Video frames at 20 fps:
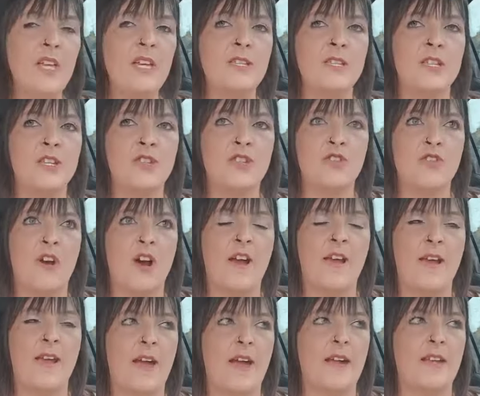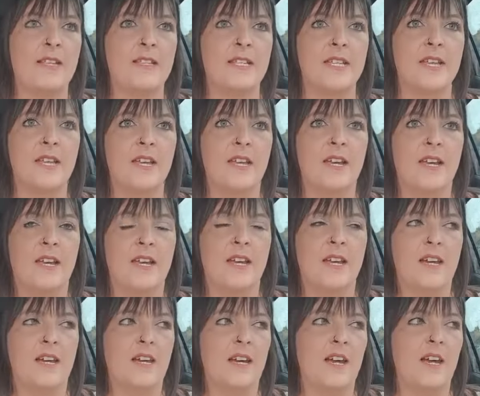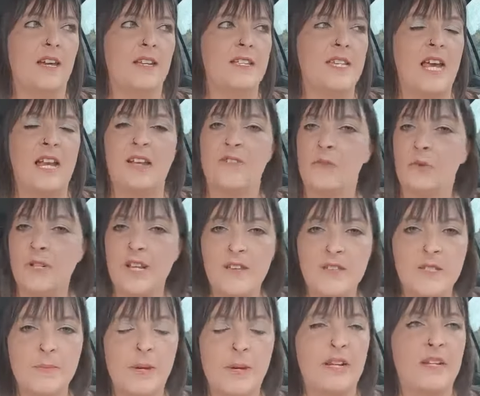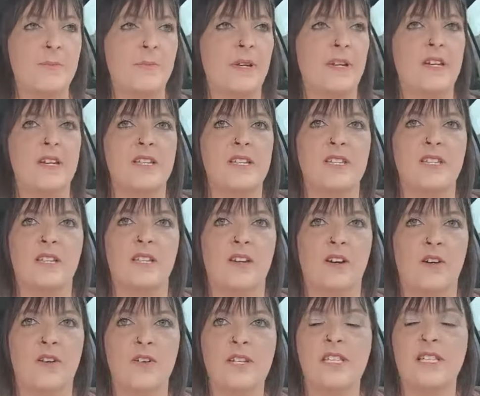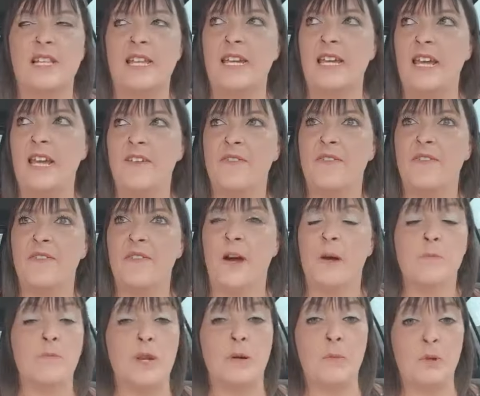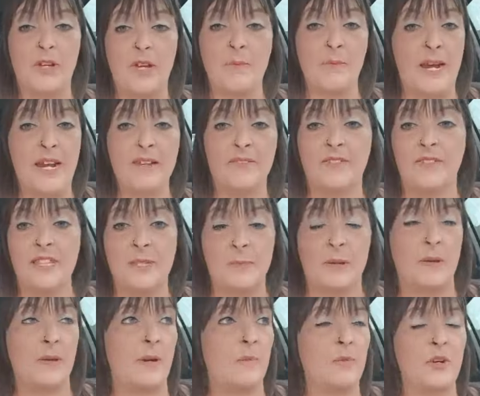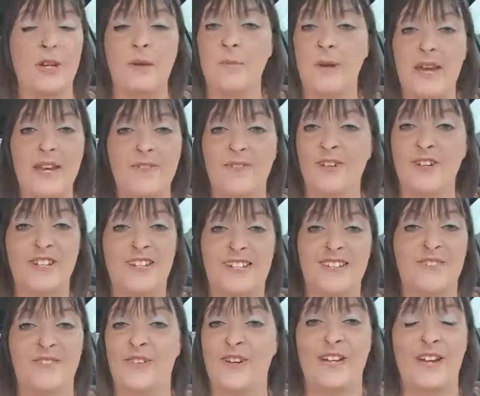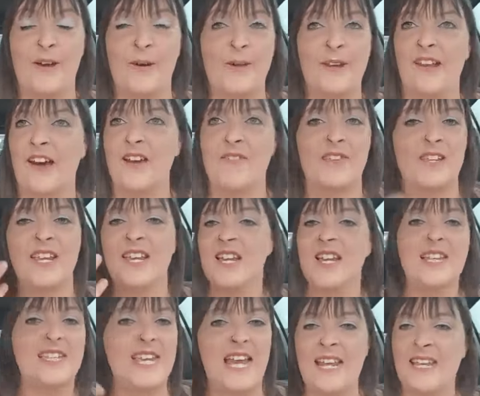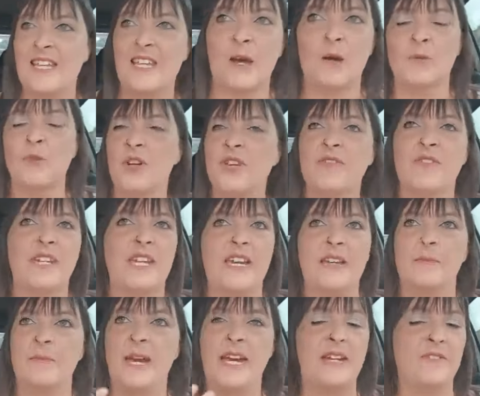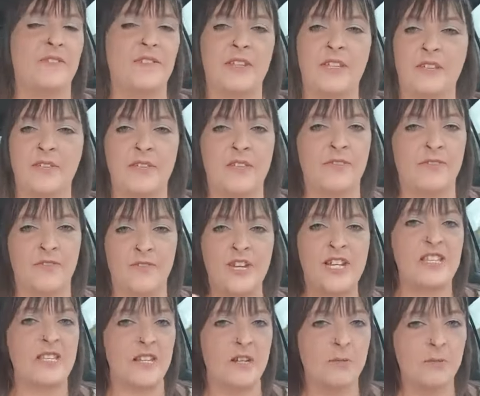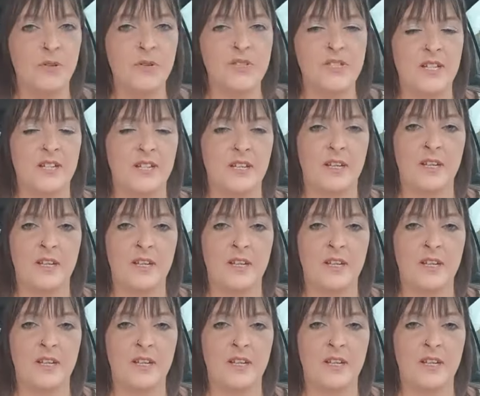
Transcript: to try and tell everyone else about it, because honestly, if I'm not getting paid for this, by the way, I'm not getting paid for going live and telling you. I'm not even getting paid for the free samples that